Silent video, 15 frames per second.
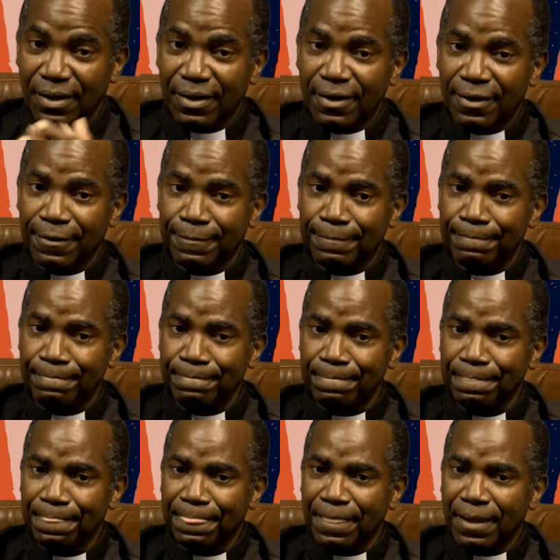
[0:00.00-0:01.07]

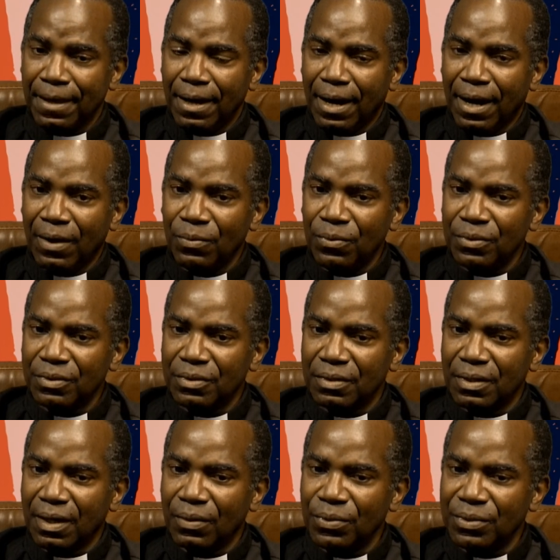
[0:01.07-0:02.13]
I
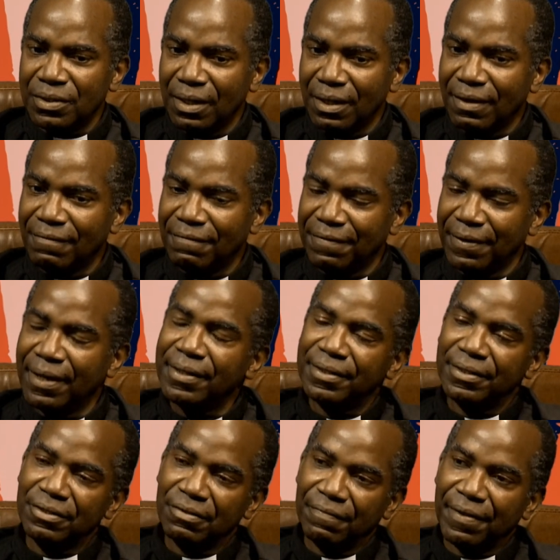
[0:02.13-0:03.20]
would take
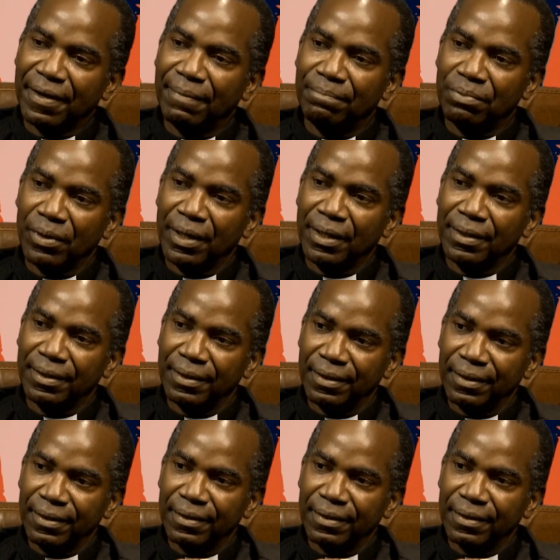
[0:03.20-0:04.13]
advantage of that branding.